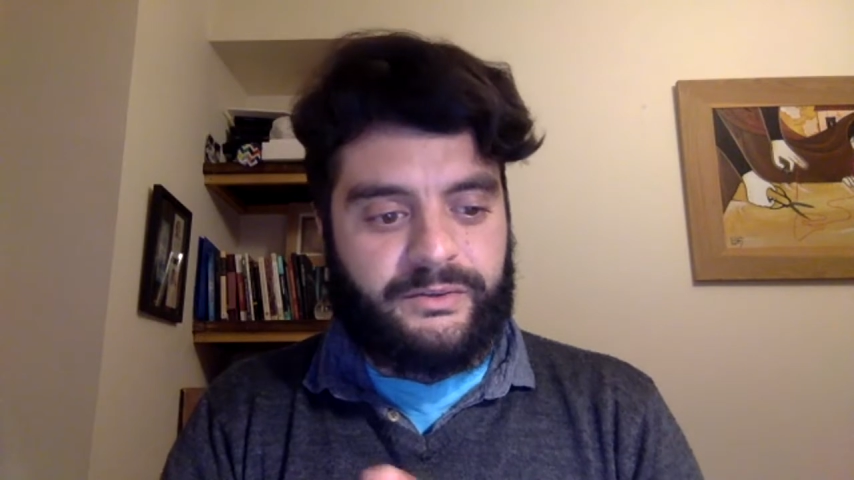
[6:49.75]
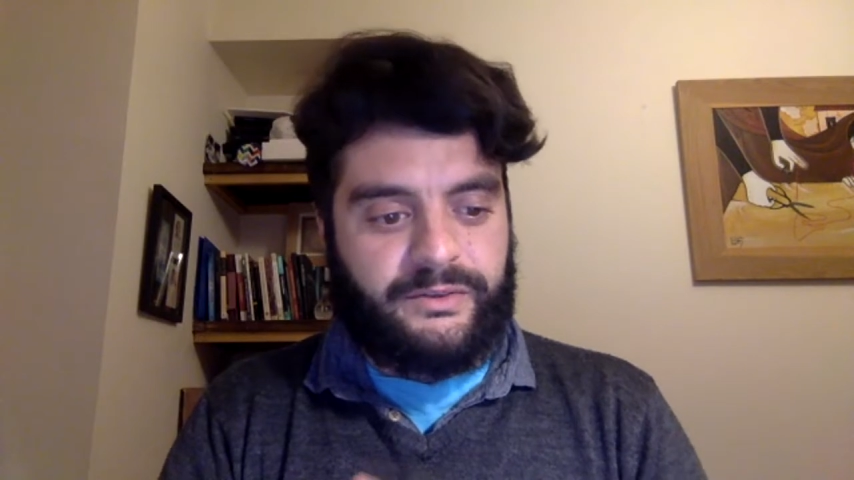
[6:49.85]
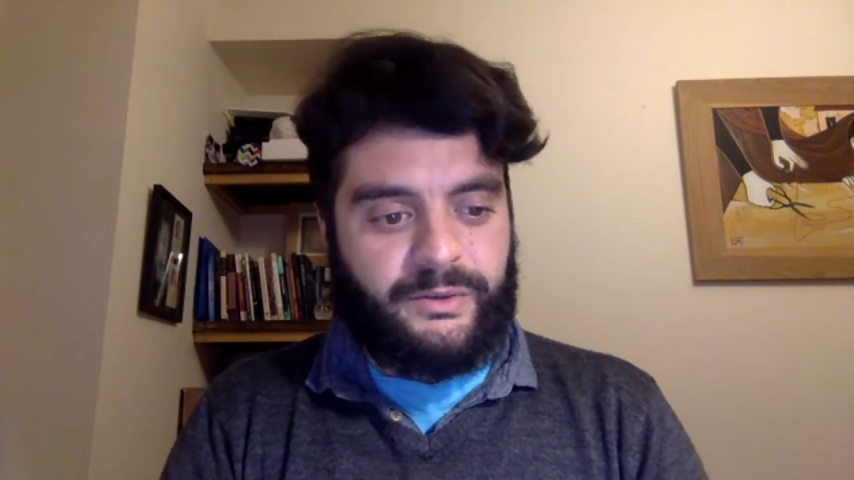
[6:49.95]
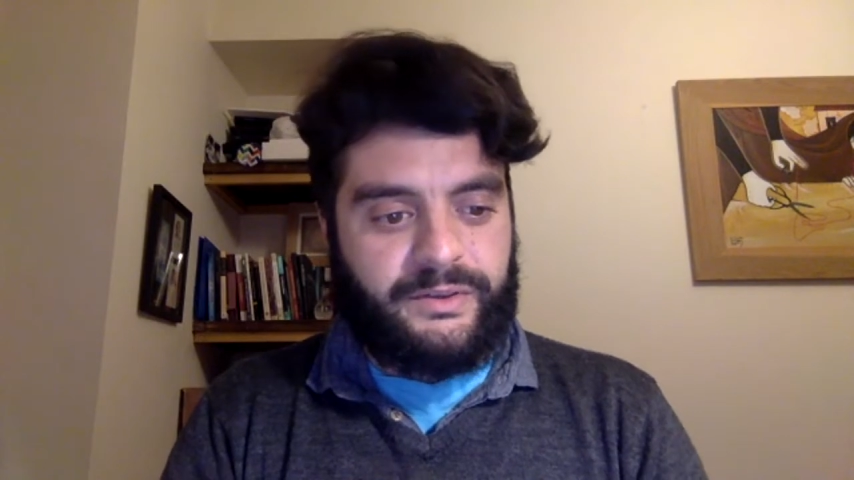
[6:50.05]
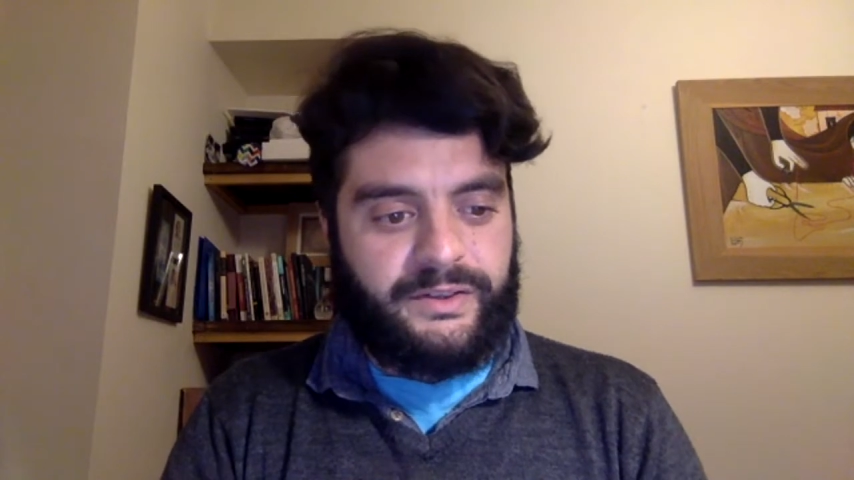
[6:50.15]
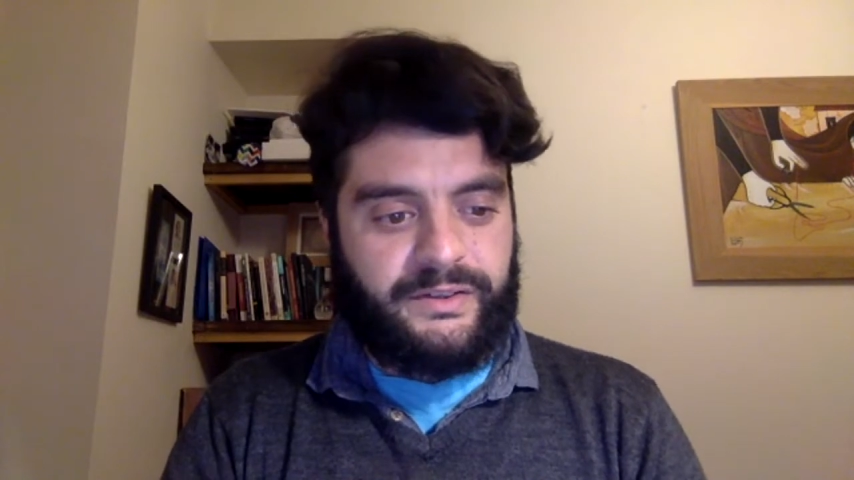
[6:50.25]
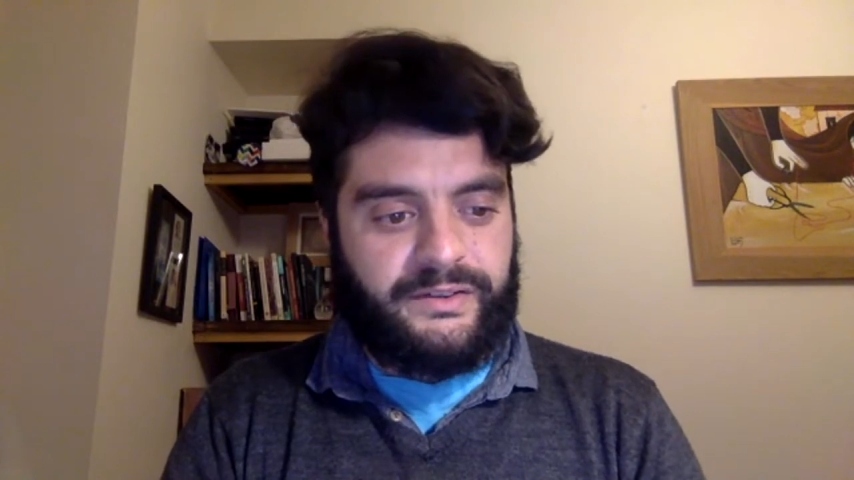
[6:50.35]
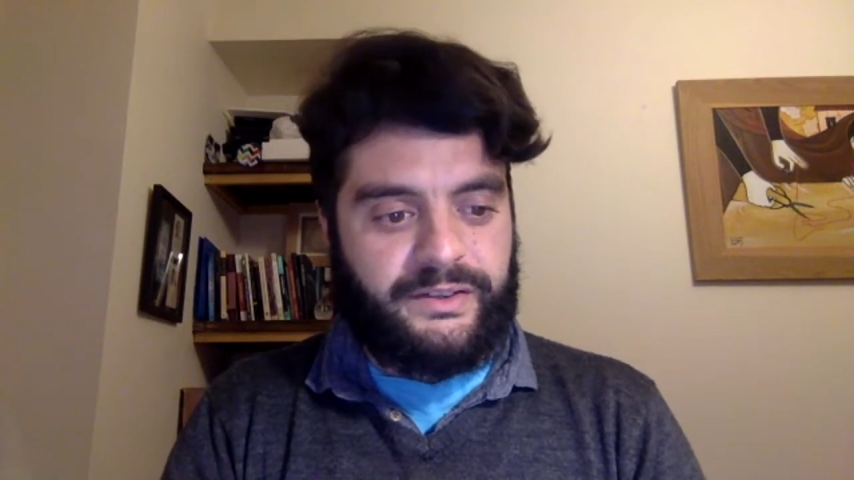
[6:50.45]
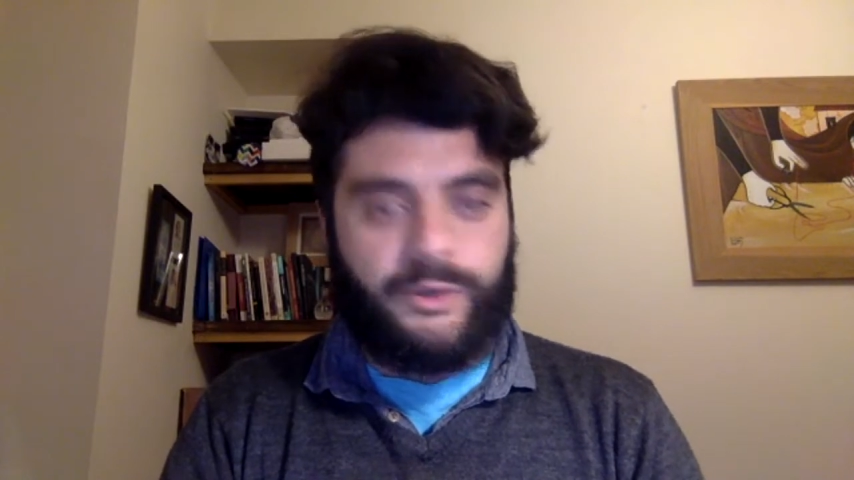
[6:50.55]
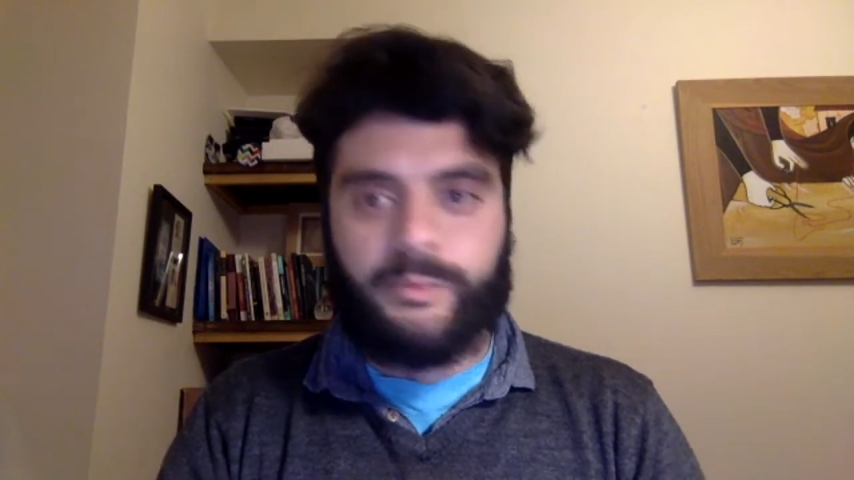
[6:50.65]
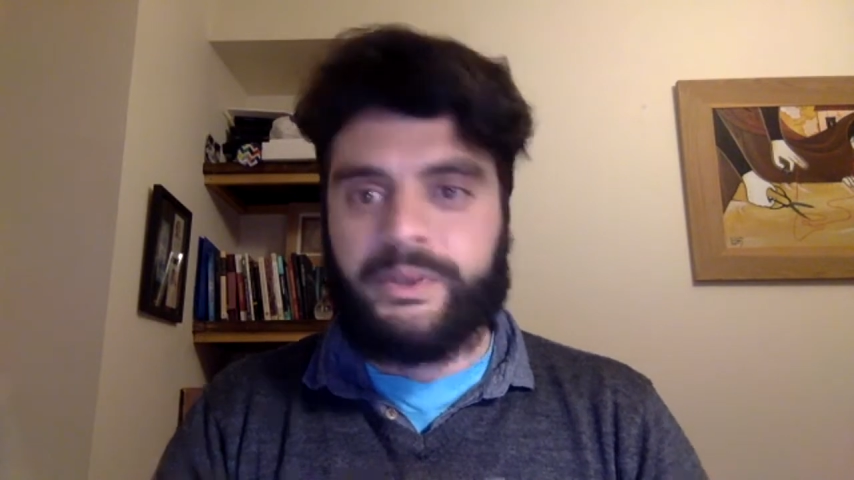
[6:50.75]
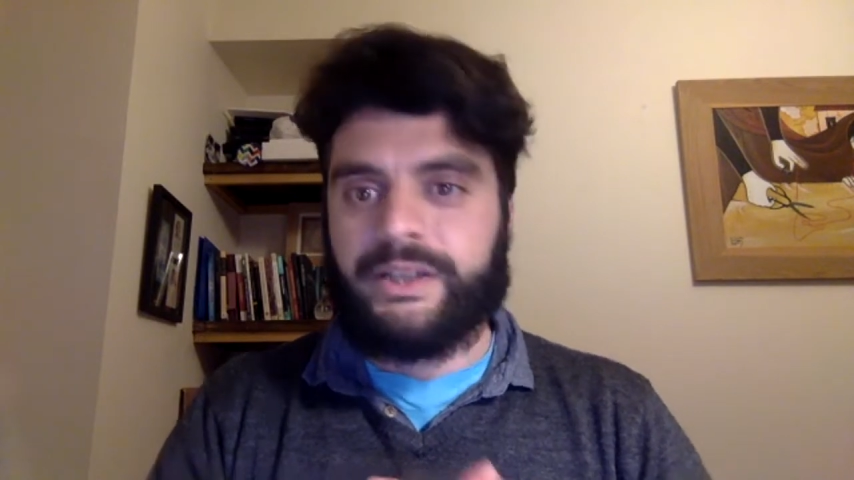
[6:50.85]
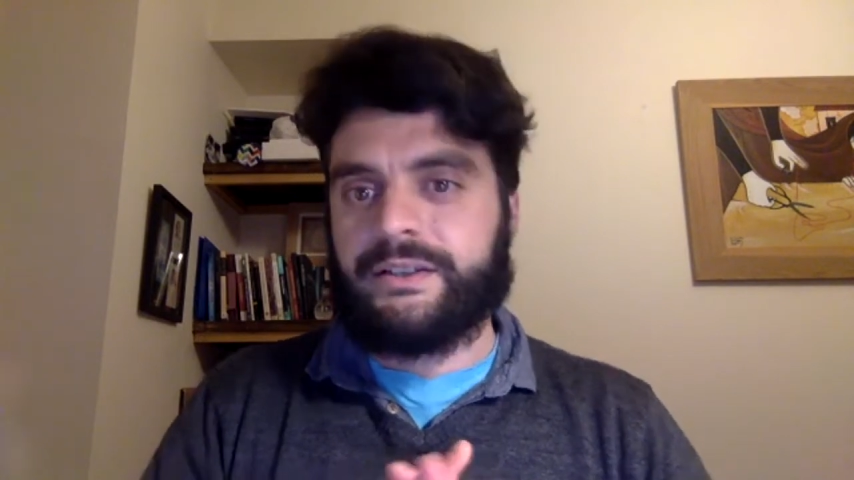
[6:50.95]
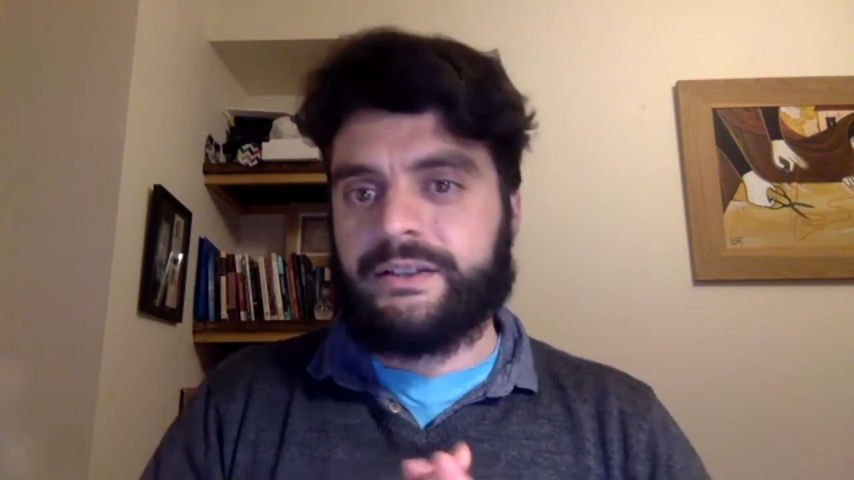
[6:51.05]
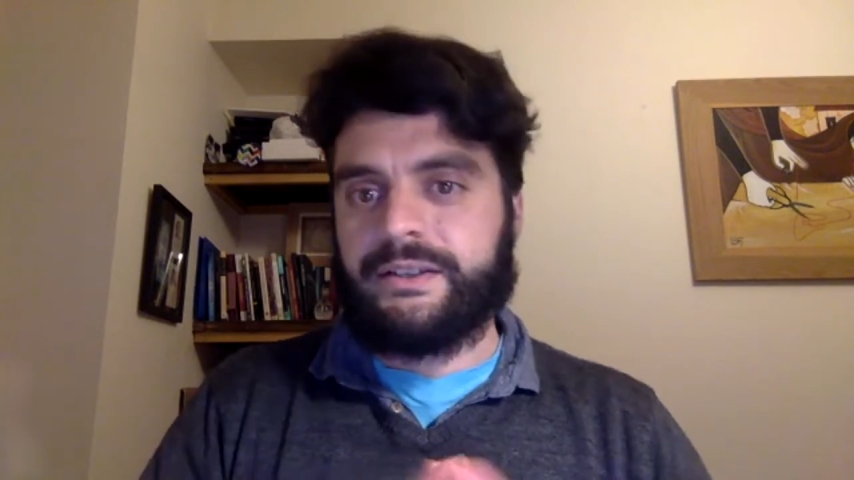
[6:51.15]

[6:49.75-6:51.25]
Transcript: to notice that nobody